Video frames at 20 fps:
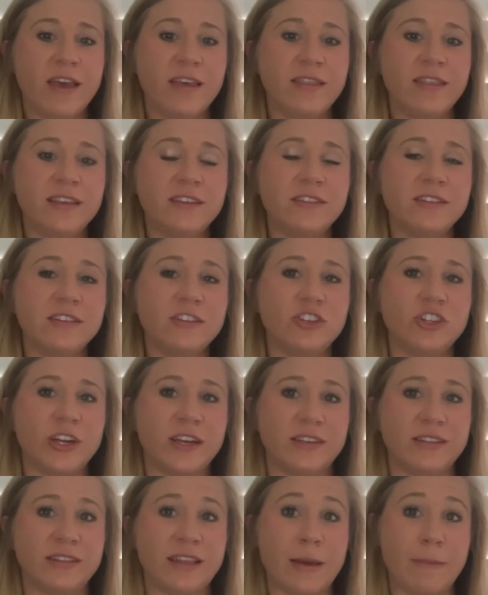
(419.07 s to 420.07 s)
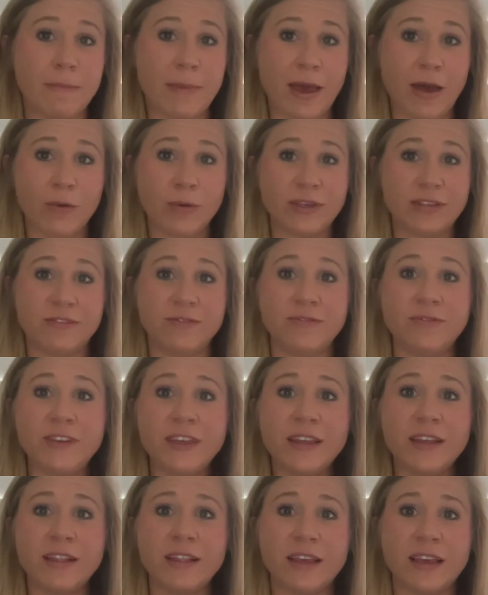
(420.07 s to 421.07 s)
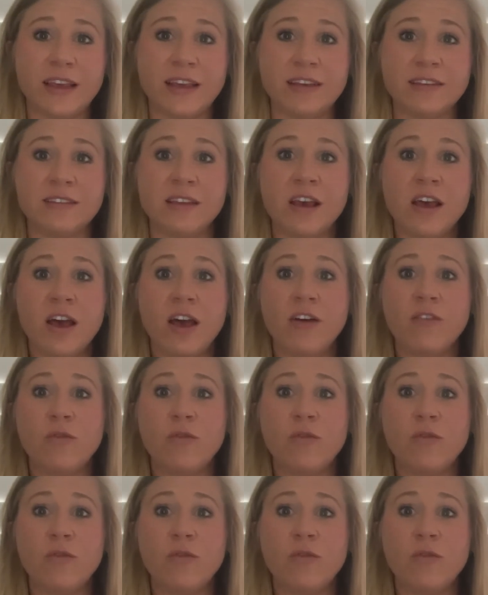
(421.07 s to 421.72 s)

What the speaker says: This suggests that Maui's feelings of